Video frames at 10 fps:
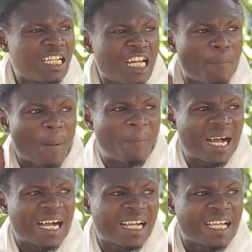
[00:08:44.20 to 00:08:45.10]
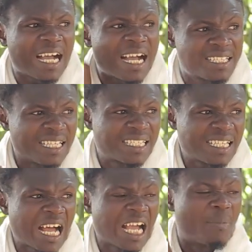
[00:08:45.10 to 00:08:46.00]
ne papa
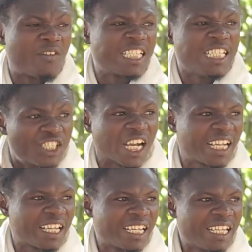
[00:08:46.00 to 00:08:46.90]
Isaac ah he be Isaac